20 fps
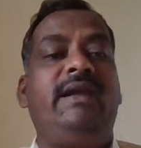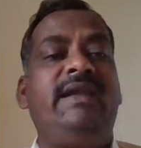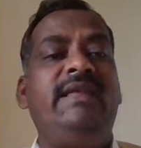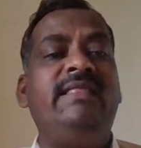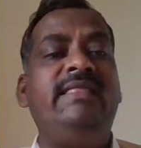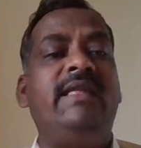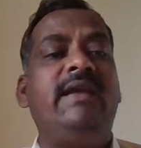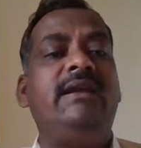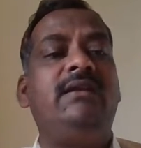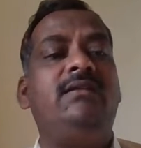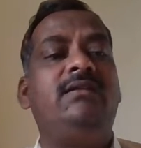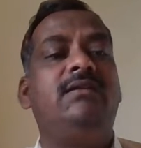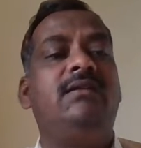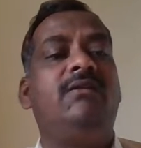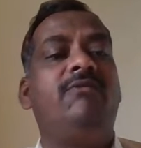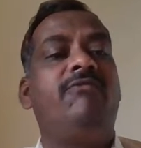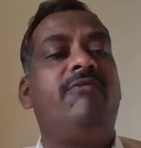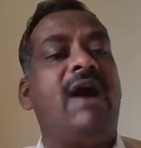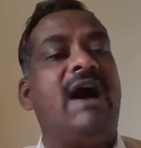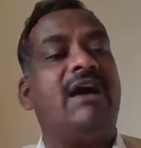In that,
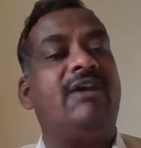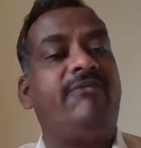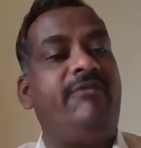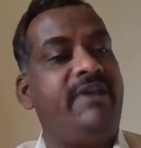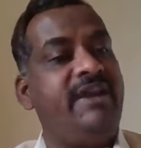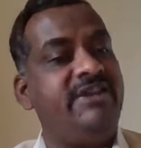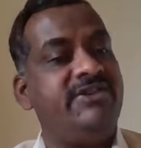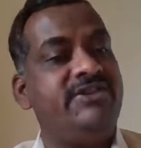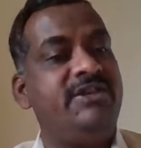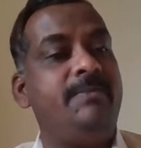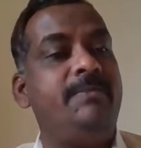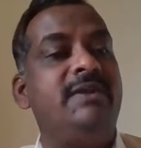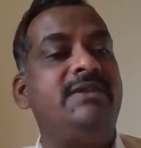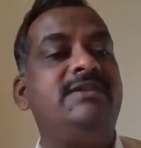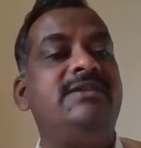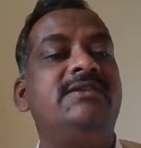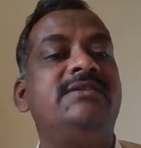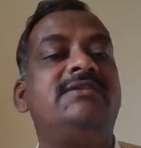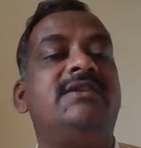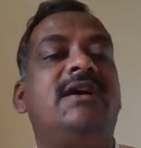far-fetched
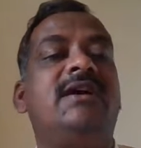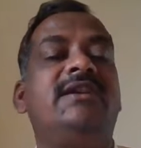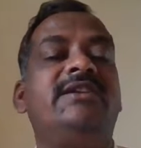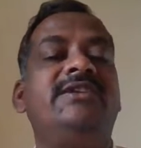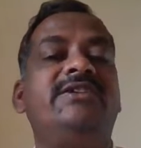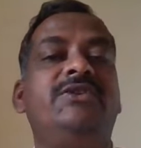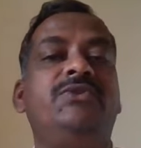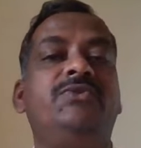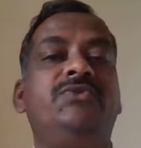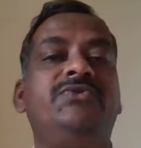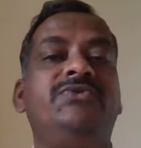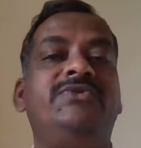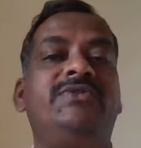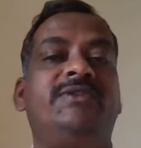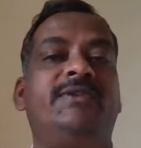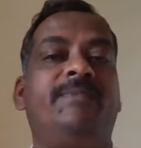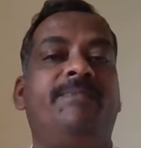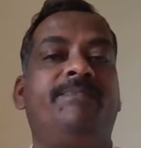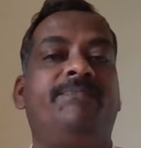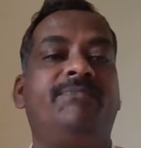images are
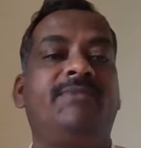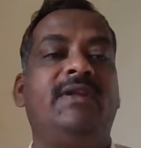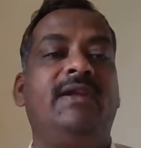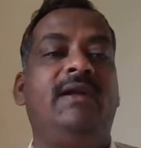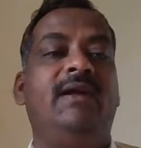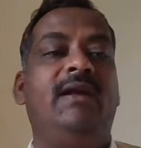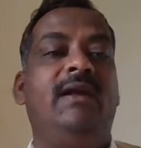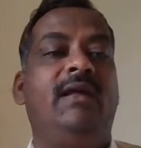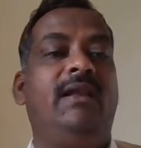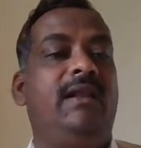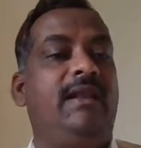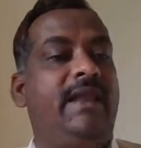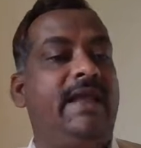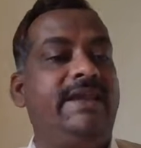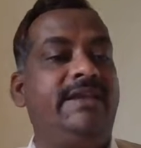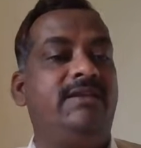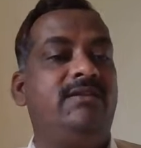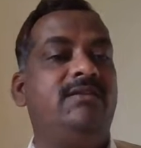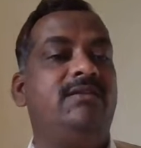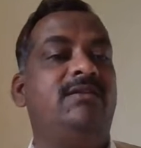used,
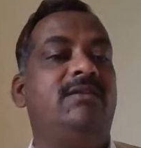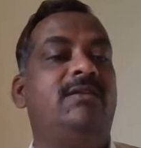like